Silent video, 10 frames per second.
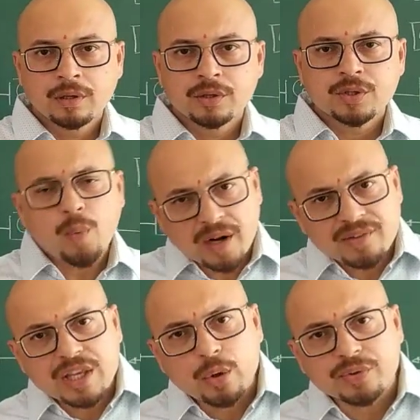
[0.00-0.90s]
So what
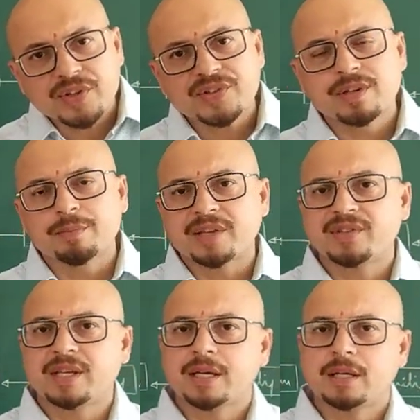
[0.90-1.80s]
is ecosystem
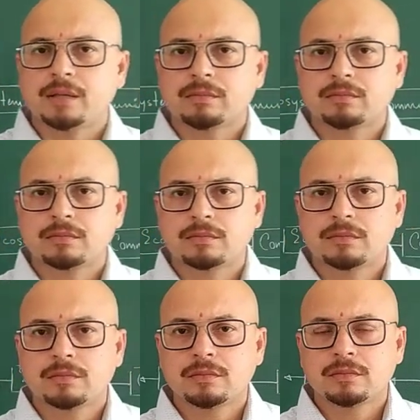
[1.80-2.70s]
basically?
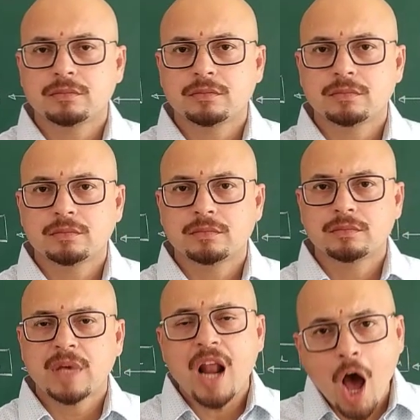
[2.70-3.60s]

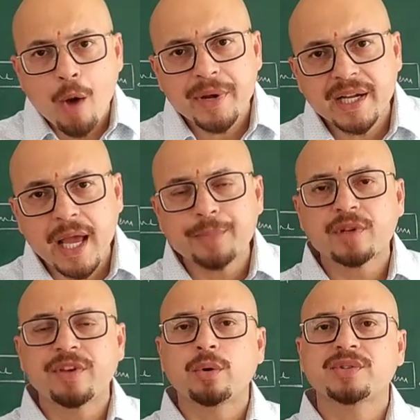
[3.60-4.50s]
And how many types
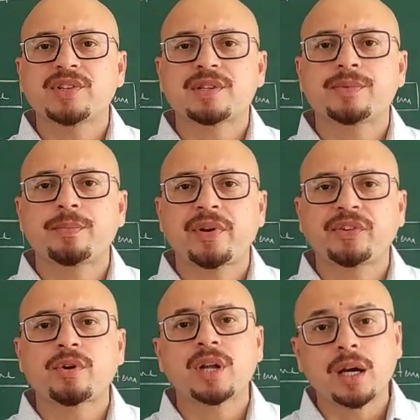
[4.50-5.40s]
of ecosystems are
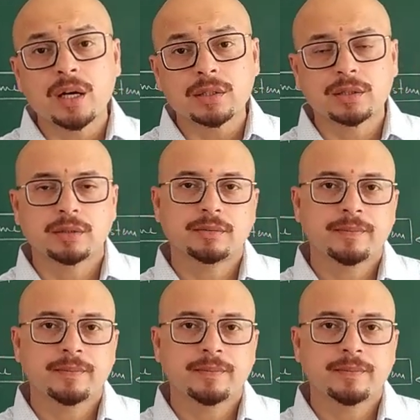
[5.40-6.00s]
present on Earth?